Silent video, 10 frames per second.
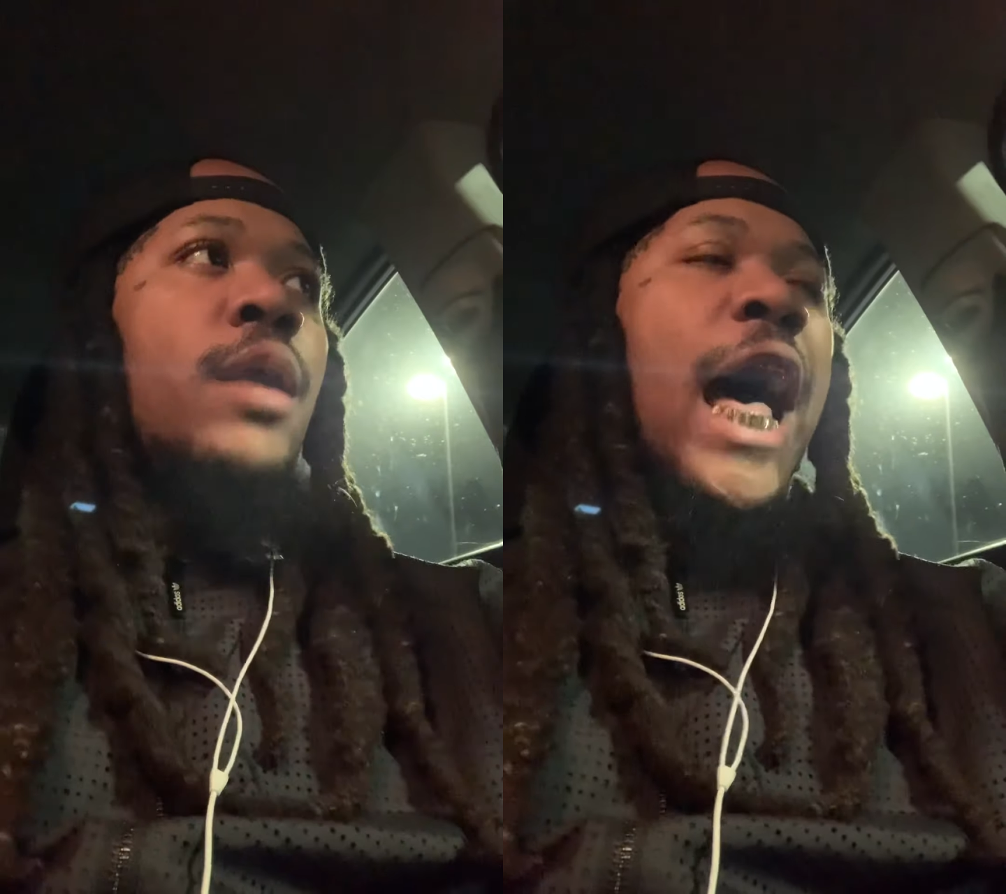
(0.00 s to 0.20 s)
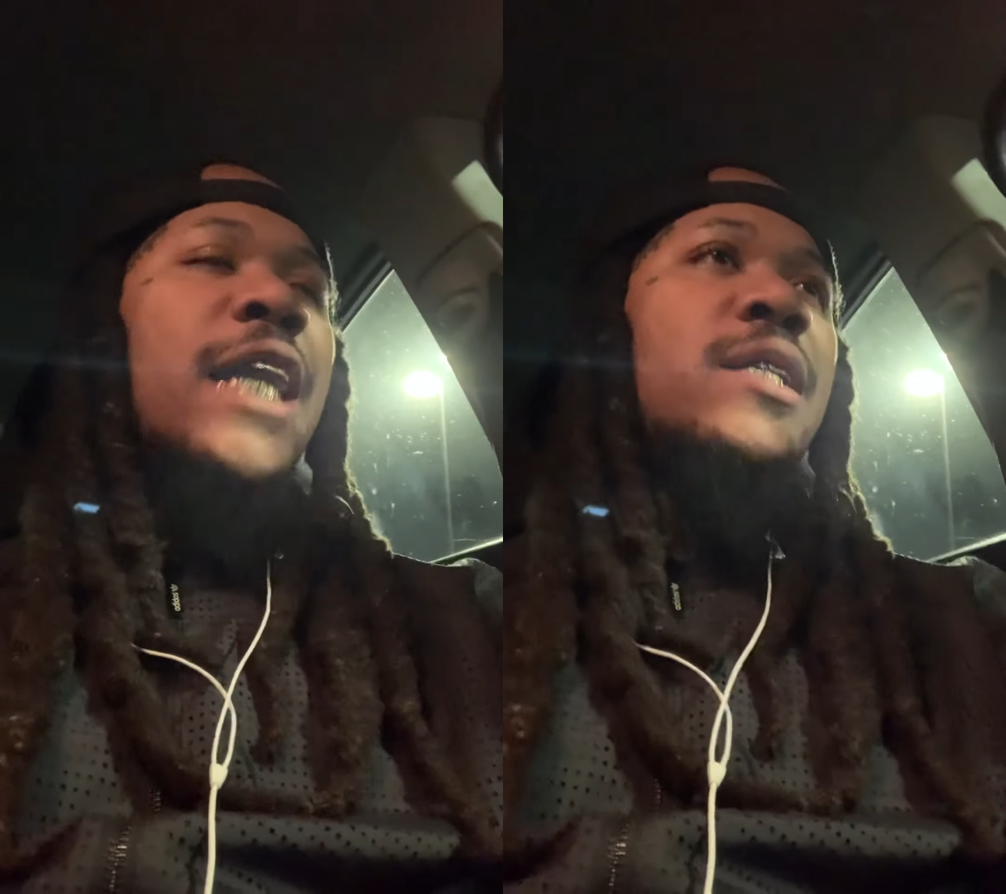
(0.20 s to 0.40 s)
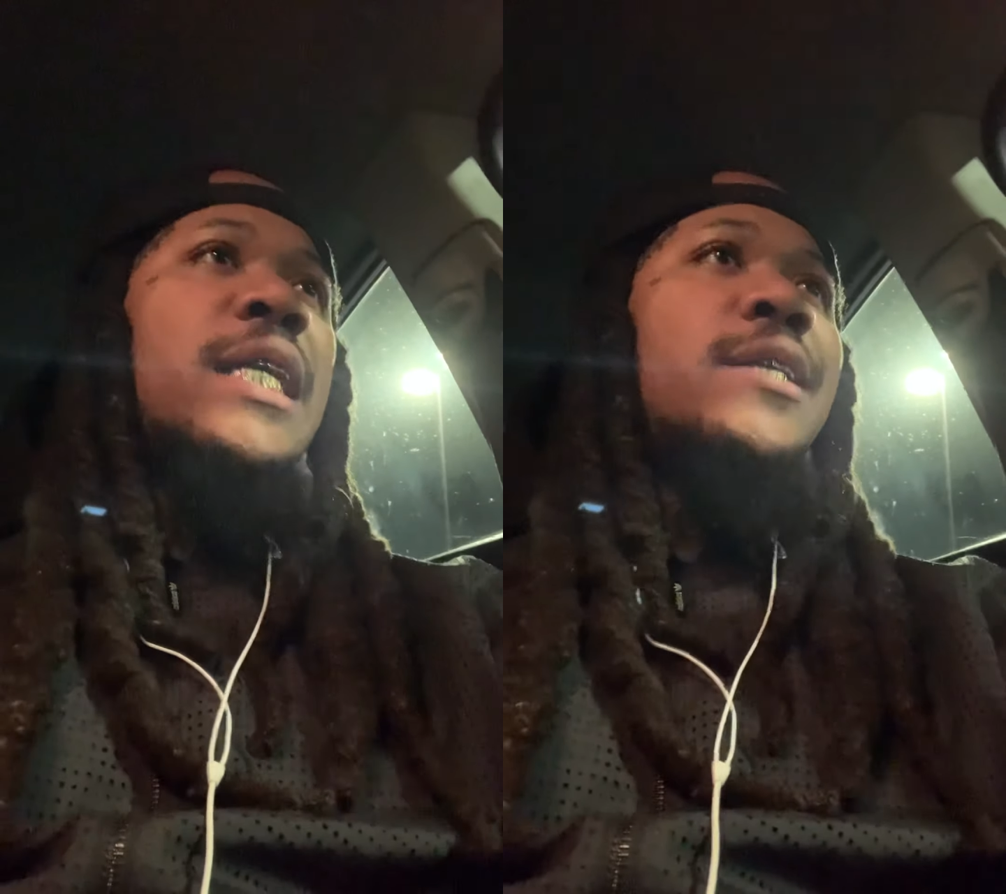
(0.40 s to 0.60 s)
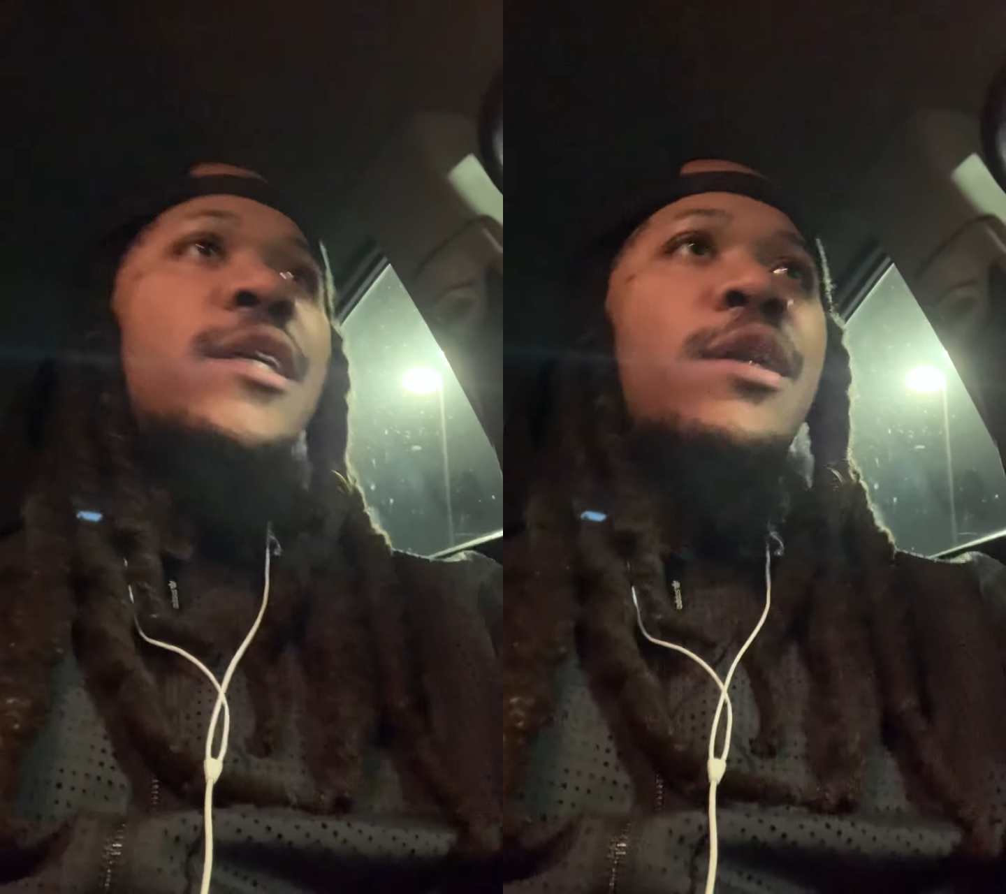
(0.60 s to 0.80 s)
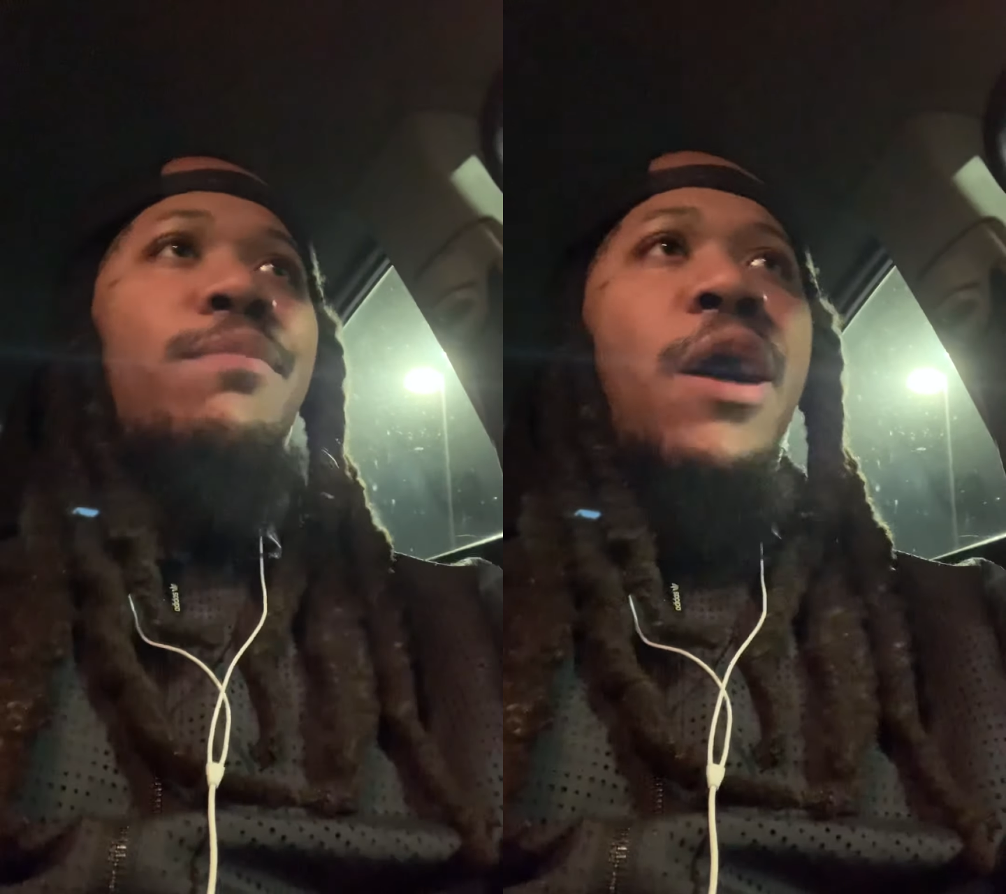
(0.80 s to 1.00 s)
I just seen
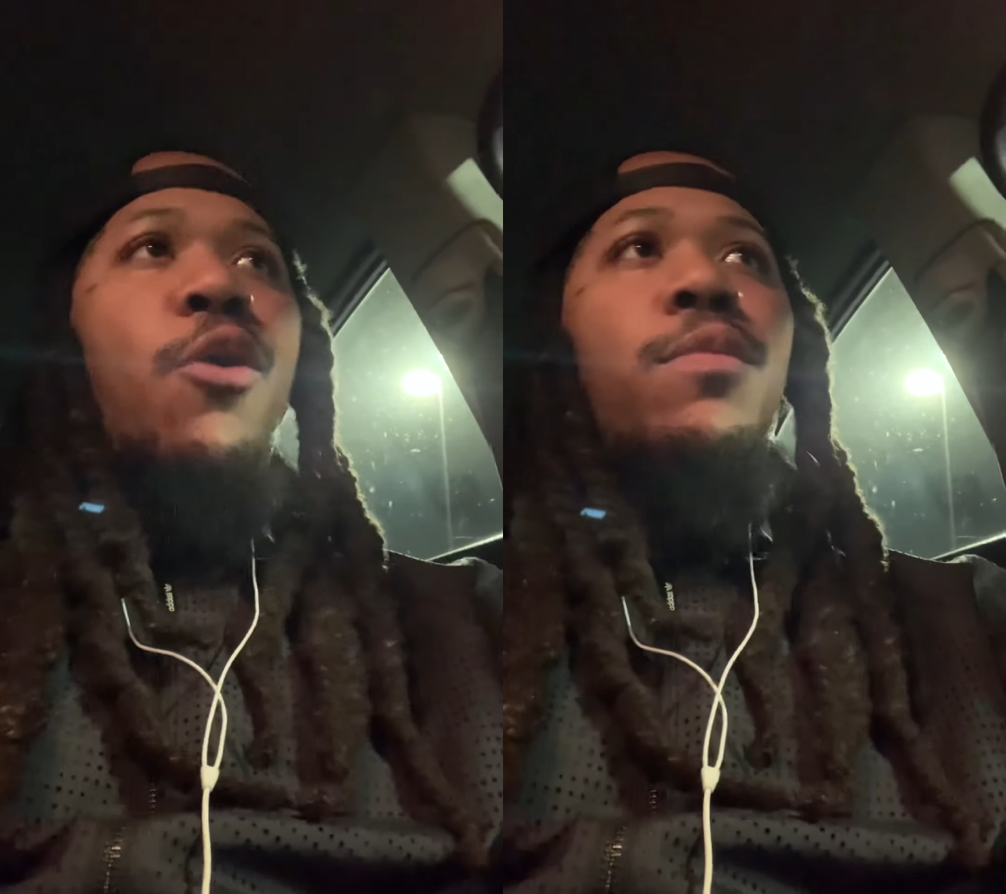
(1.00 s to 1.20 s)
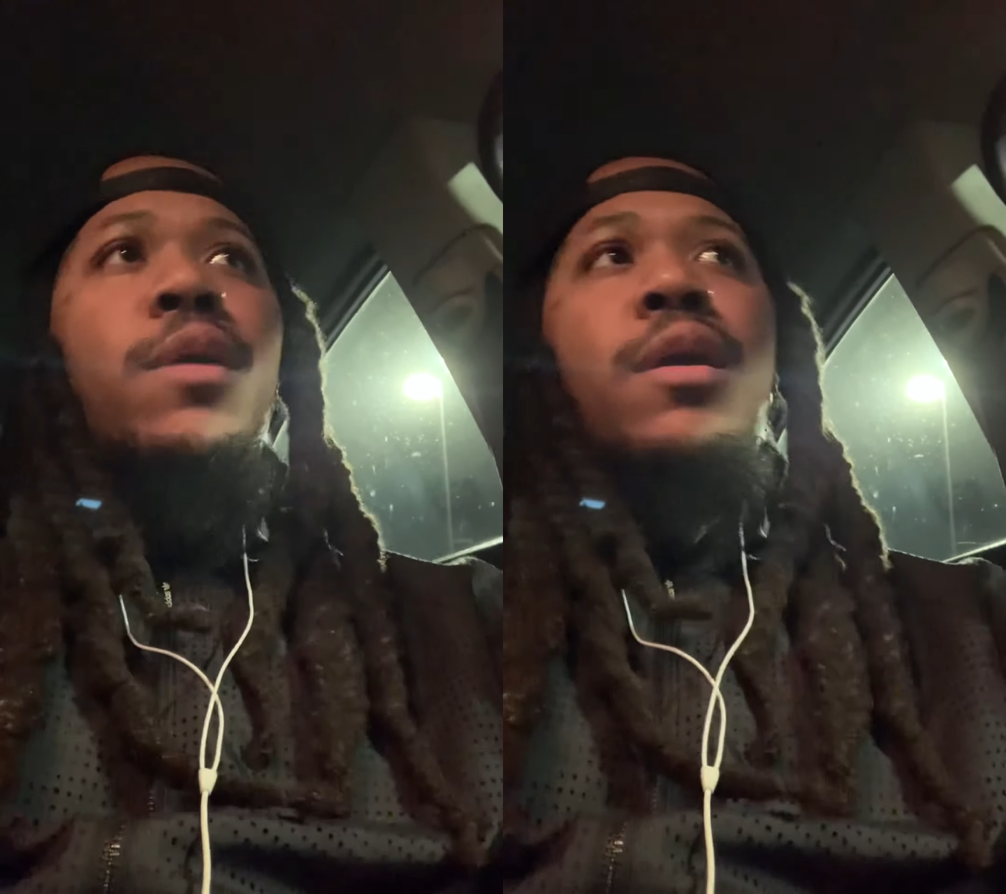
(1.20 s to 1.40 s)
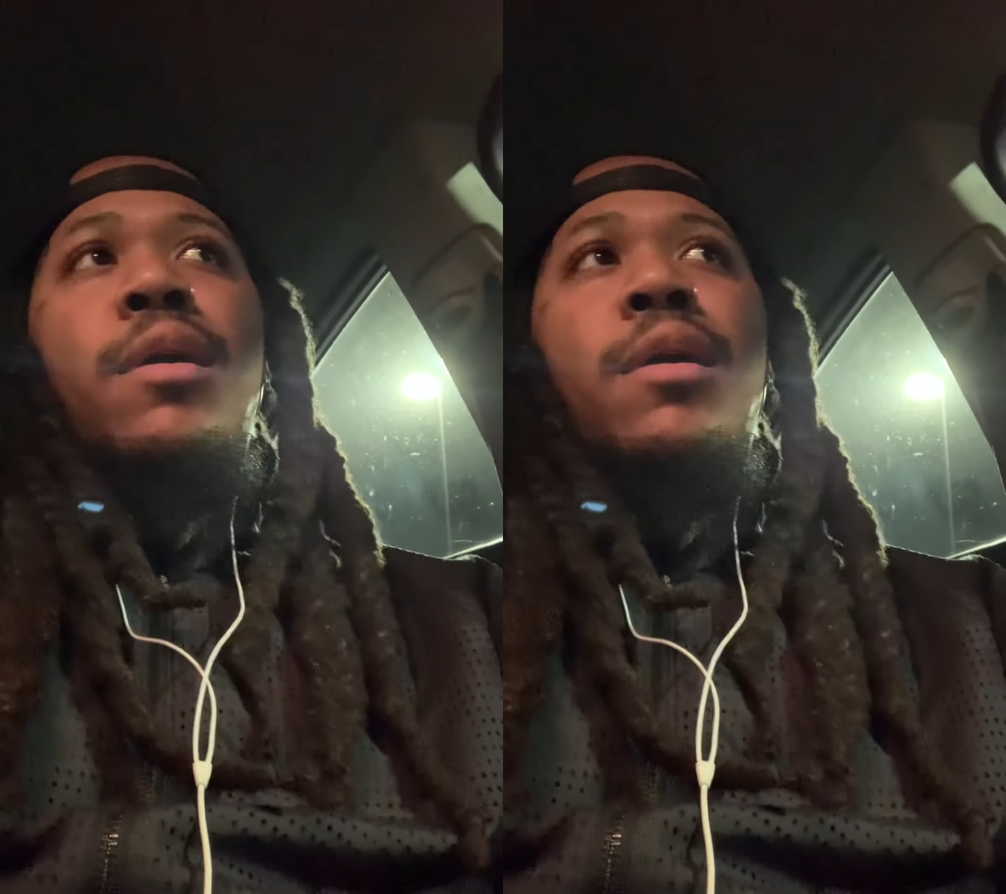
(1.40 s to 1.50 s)
something about